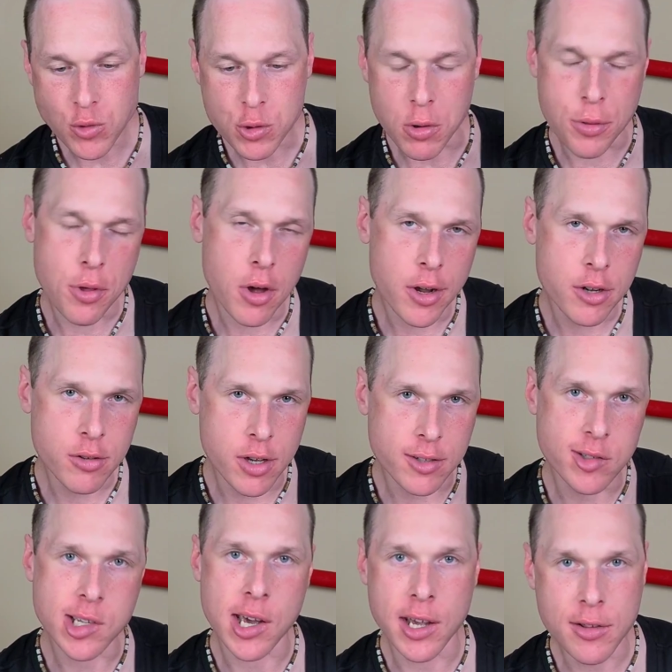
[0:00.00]
So I thought I could
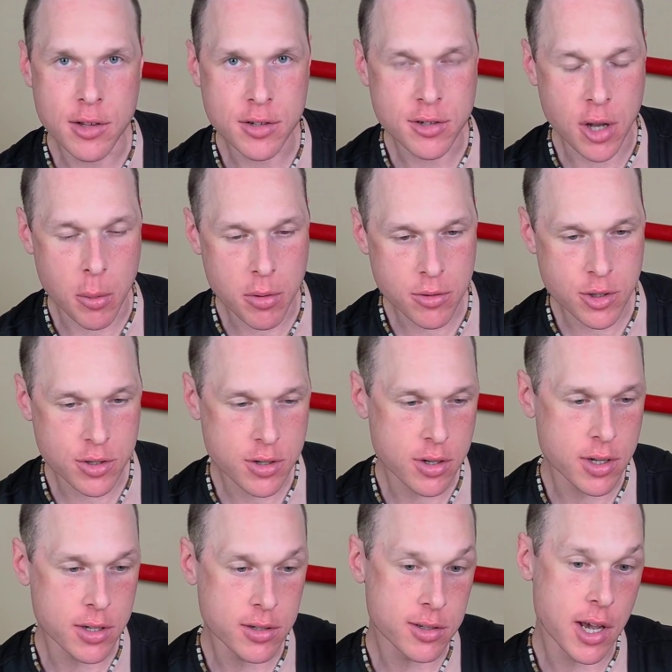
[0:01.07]
like take the summer just to
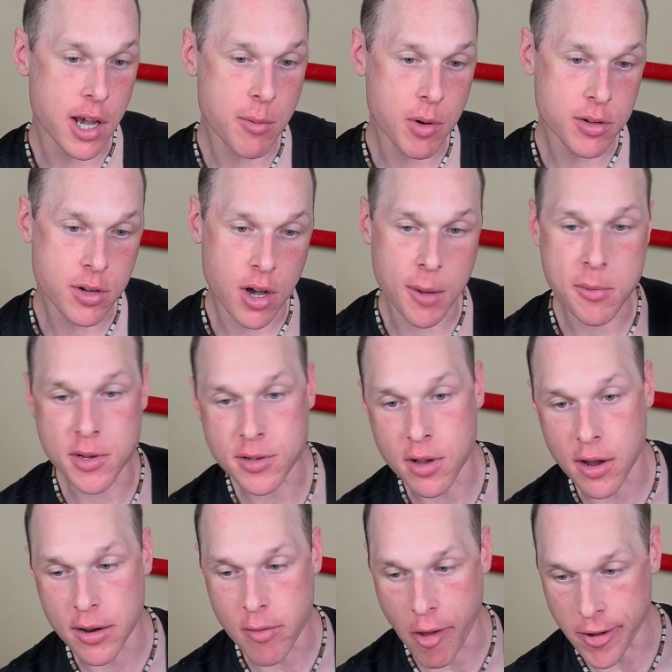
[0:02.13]
like take my time and
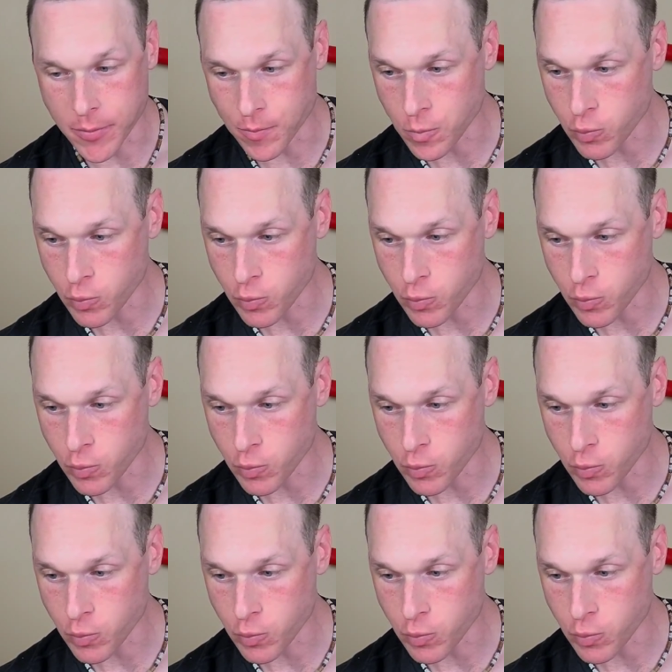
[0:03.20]
decide like